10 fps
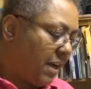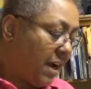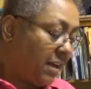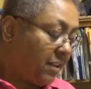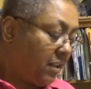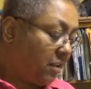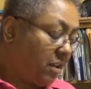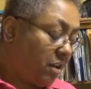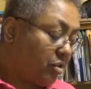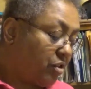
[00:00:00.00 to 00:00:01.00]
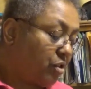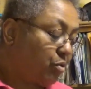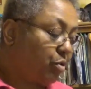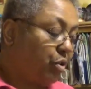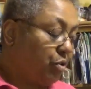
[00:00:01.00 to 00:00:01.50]
I think they are so
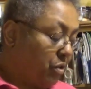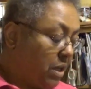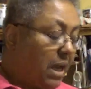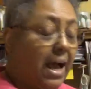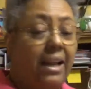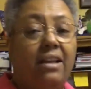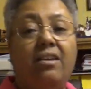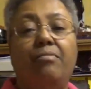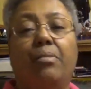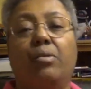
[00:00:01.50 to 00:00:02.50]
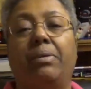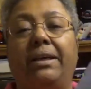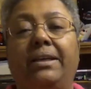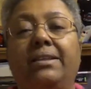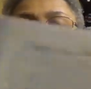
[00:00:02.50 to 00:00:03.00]
cute. I love
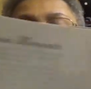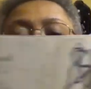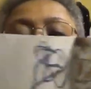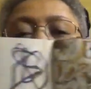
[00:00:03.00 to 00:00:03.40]
mermaids,